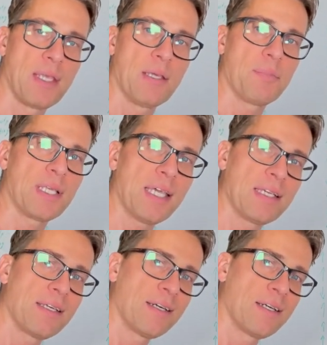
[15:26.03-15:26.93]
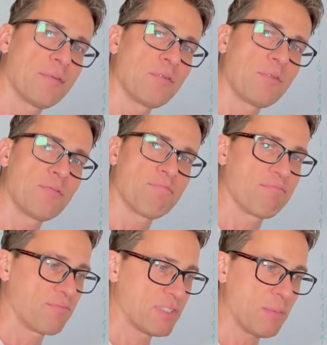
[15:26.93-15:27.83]
But again, uh,
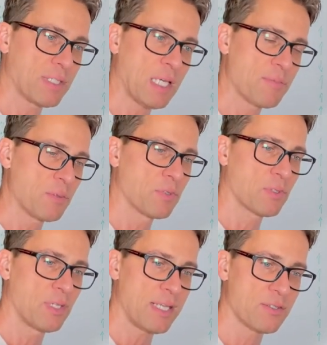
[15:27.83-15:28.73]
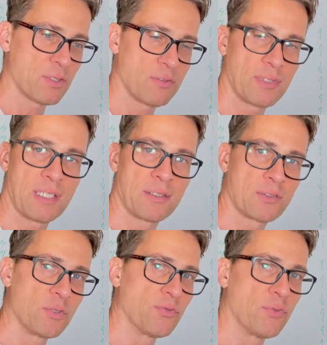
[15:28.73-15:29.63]
someone comes in with a cholesterol of, I don't know,
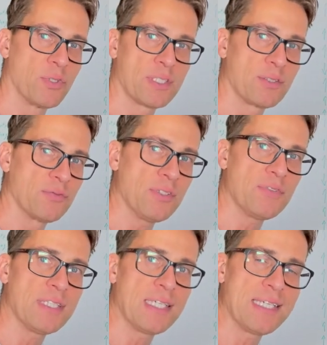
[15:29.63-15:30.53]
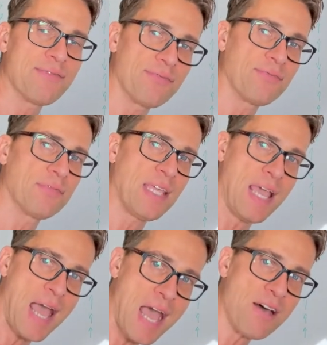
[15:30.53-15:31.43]
240, 250. If they
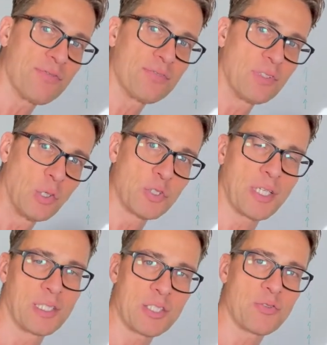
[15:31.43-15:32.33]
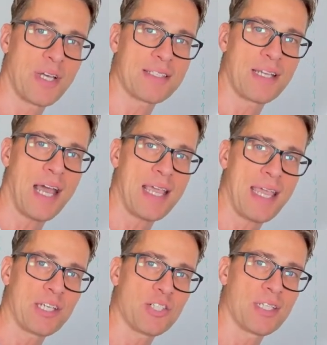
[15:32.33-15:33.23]
have low triglycerides and high
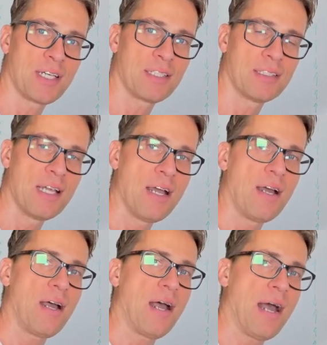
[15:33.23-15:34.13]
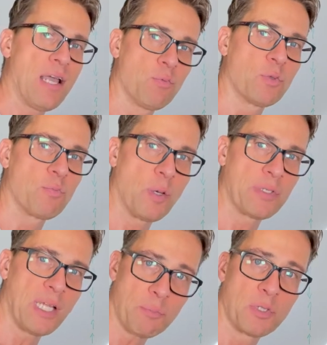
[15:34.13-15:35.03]
HDL, I would
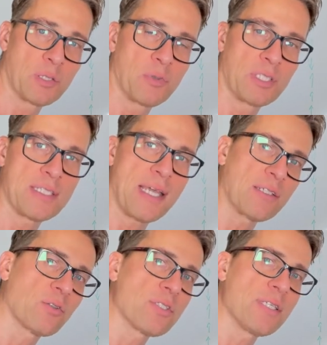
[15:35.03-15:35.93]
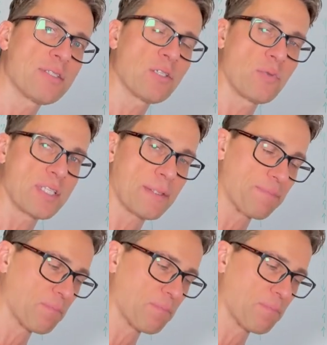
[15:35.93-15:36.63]
probably not put them on a statin because here's the risk.